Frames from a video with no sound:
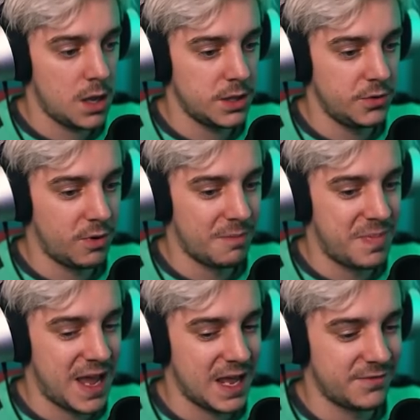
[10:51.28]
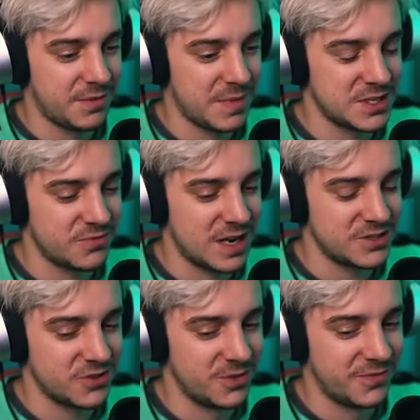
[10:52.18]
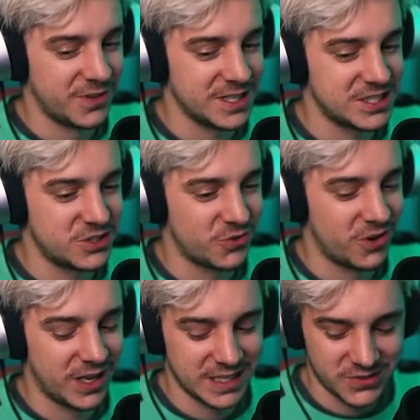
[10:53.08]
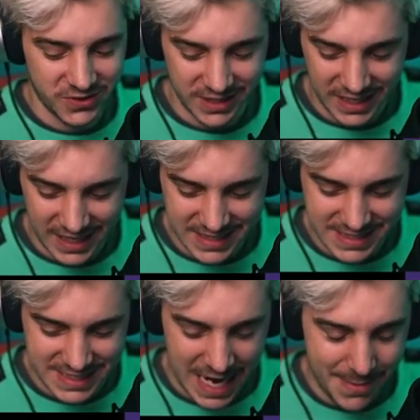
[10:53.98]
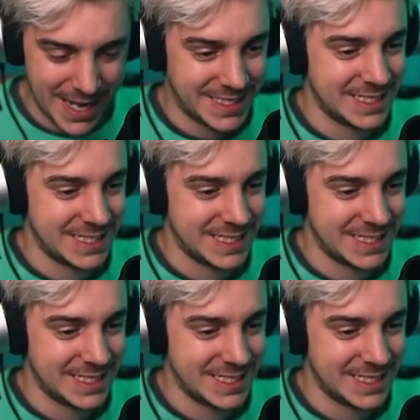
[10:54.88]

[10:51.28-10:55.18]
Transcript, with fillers: You are banned from this restroom for destroying a toilet. God damn it!